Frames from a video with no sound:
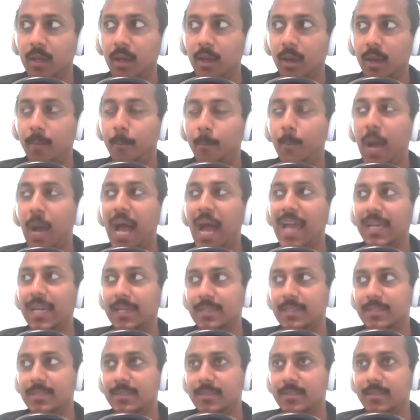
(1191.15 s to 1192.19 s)
a
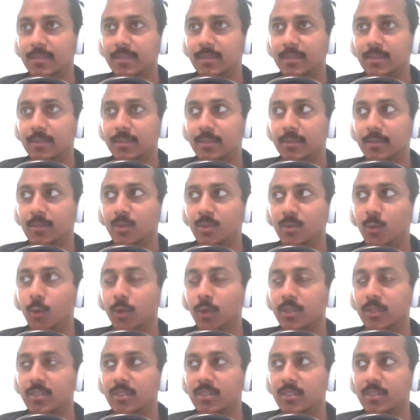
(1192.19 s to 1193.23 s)
bias
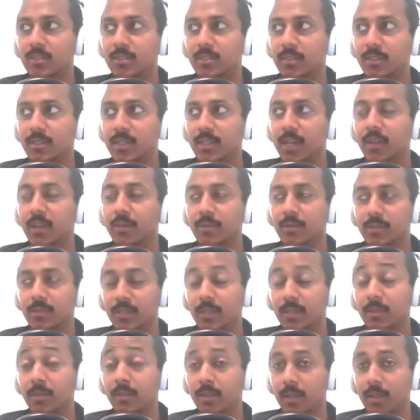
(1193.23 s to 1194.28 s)
towards the others
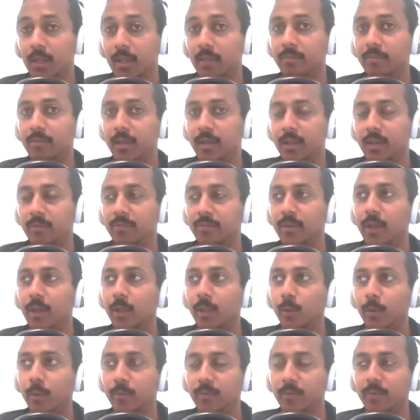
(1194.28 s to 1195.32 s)
and and I've got a
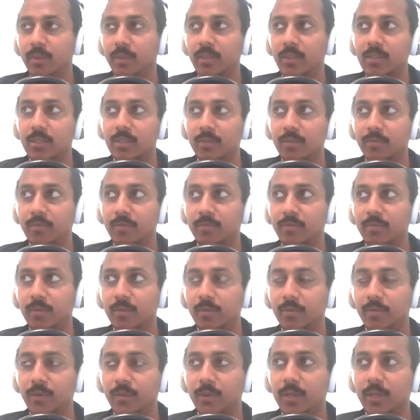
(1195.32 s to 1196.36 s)
follow up for this if
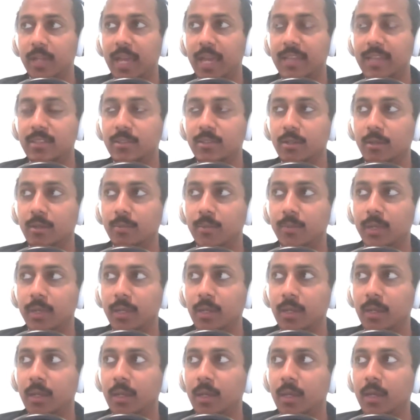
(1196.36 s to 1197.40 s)
if you could answer
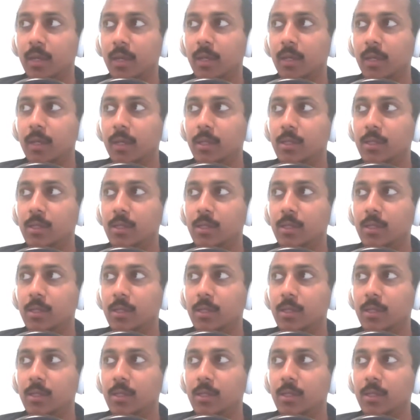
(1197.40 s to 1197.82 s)
but sure.